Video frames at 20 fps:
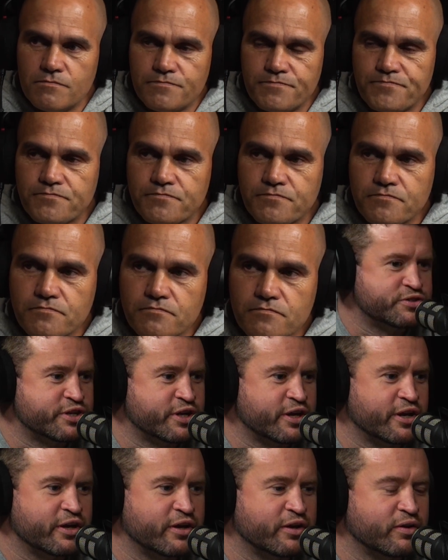I didn't
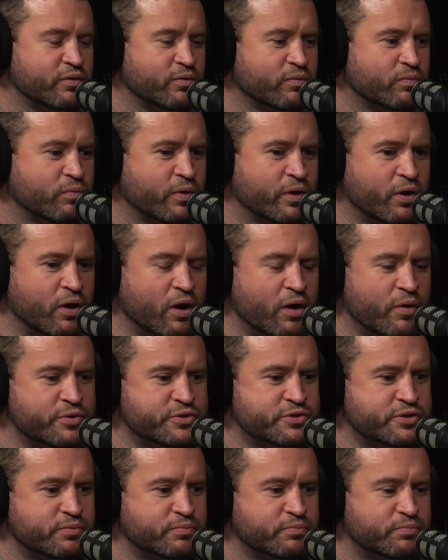see when I
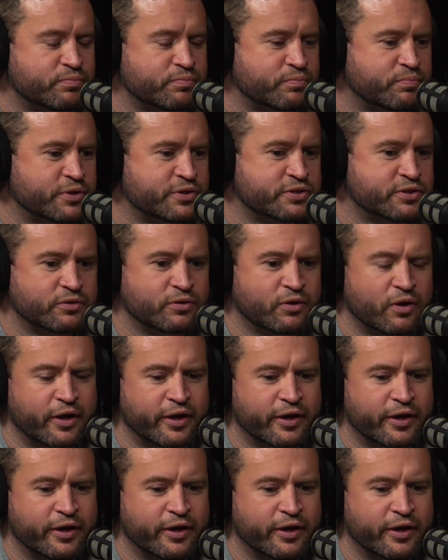was in prison